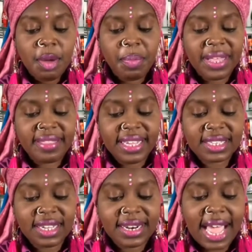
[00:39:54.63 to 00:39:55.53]
but
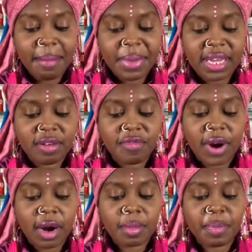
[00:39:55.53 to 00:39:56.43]
this could not be
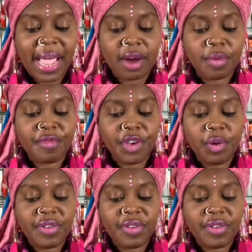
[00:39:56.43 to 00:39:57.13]
confirmed by a review